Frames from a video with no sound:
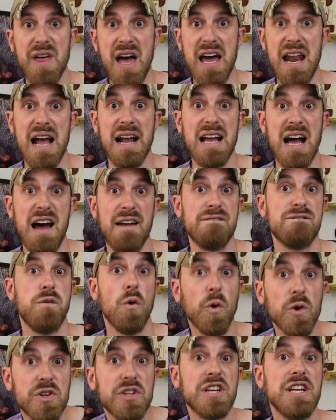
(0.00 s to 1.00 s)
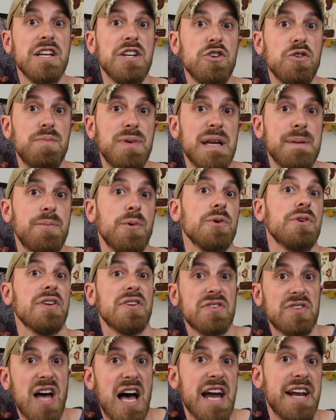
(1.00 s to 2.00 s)
that, I got 14 new people to
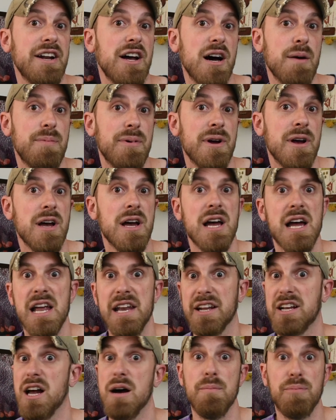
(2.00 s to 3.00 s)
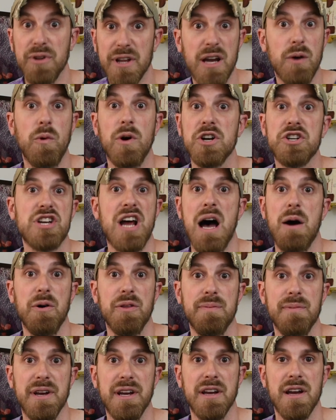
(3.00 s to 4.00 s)
sign up to come play a one-shot
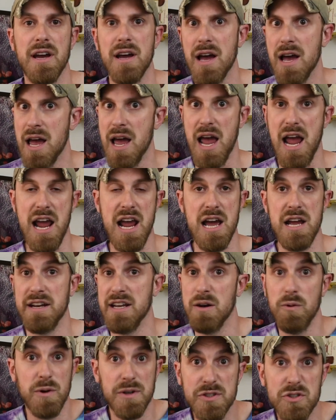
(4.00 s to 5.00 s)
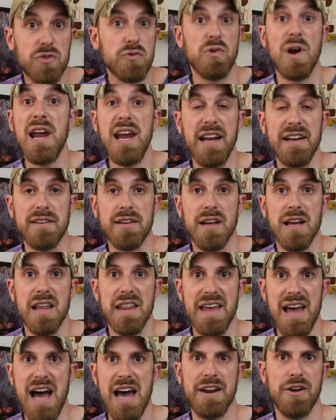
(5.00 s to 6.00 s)
with me. And it was great.
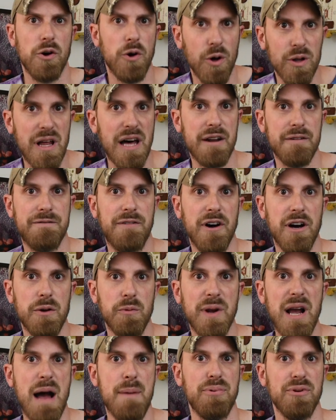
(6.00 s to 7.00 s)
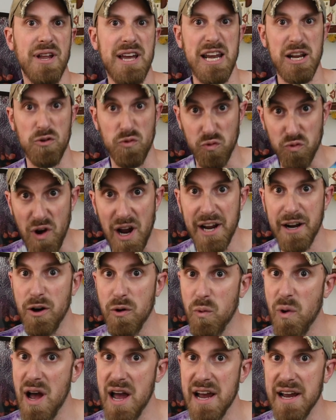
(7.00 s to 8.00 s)
They had a whole lot of fun. We got playing right
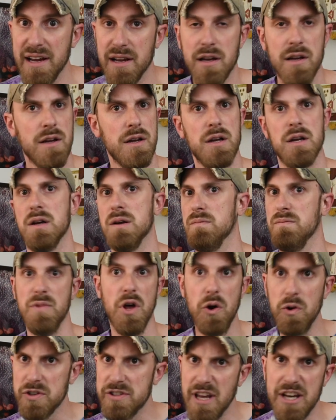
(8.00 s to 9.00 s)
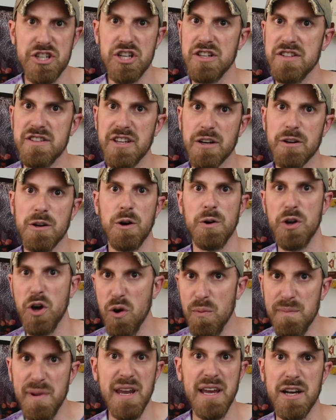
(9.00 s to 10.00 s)
away. No session 0, no
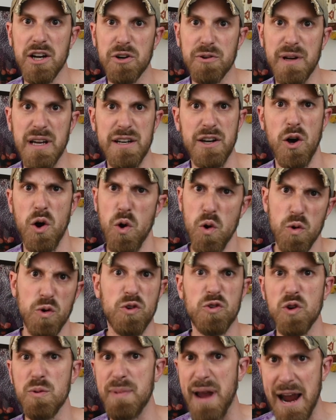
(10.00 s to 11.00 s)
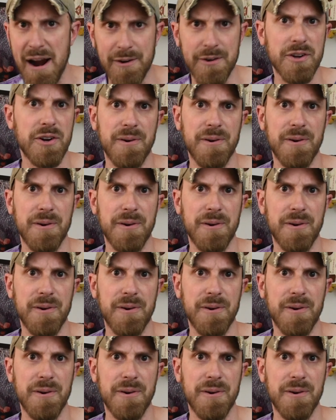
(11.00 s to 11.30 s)
meet and greet, no group character